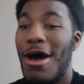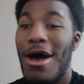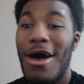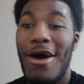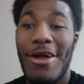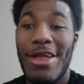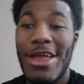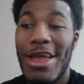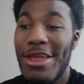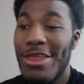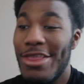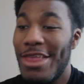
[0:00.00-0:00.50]

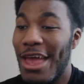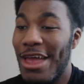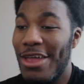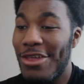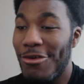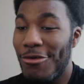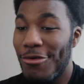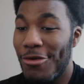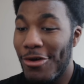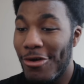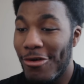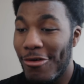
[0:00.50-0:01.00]
Wow, they
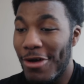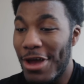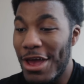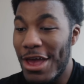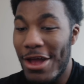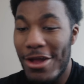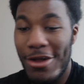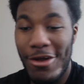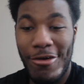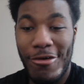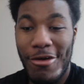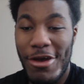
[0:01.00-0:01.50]
do a
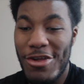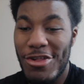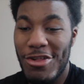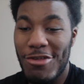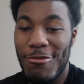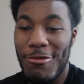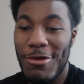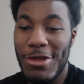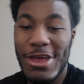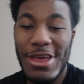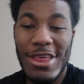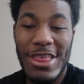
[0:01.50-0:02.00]
great
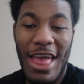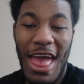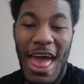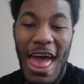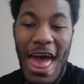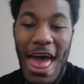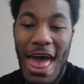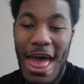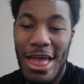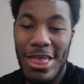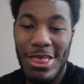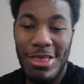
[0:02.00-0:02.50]
integration with these
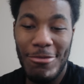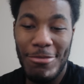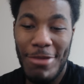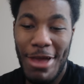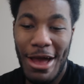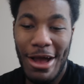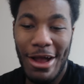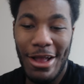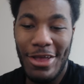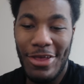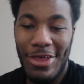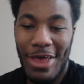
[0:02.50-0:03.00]
ads. I'm
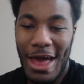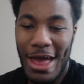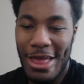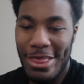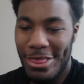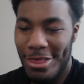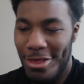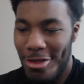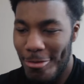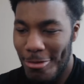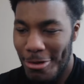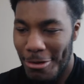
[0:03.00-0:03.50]
not going to lie
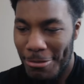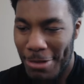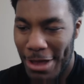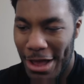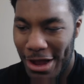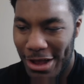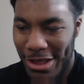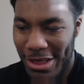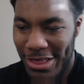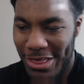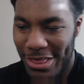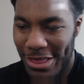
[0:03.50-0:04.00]
to you, but I'm
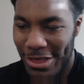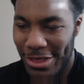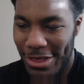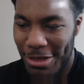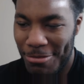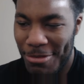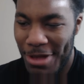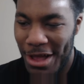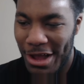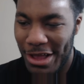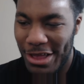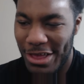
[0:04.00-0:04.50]
not going
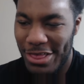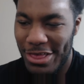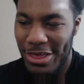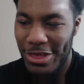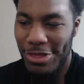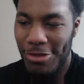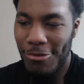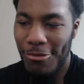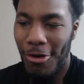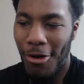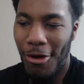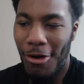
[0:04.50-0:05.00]
to
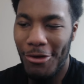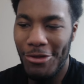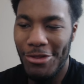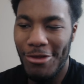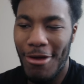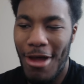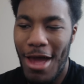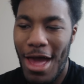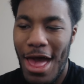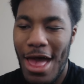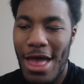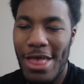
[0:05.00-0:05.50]
sit through all
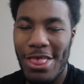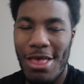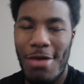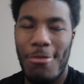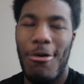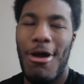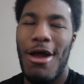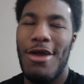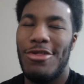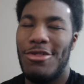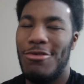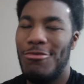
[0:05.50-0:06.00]
their ads. I
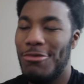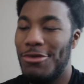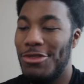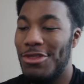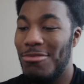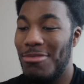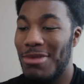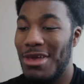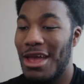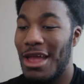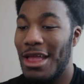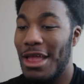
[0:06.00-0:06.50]
watched one in
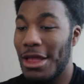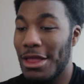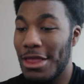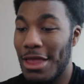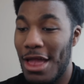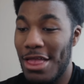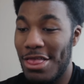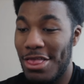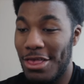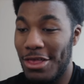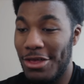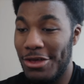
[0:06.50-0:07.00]
the beginning.
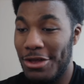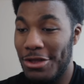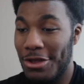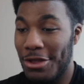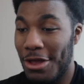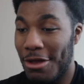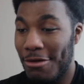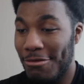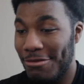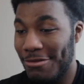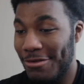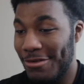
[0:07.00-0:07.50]
That's good
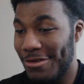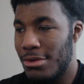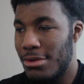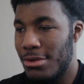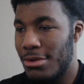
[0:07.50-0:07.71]
enough.